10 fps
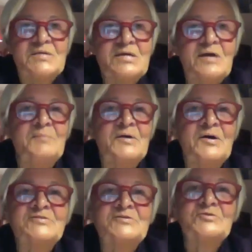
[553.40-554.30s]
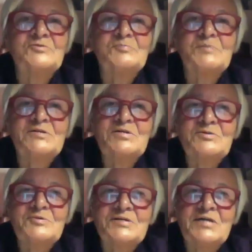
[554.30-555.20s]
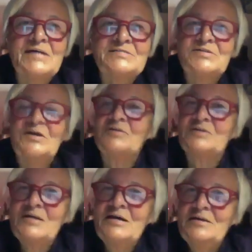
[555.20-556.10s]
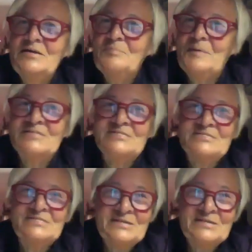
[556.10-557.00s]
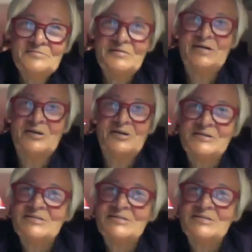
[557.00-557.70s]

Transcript: because the European Union has not the best record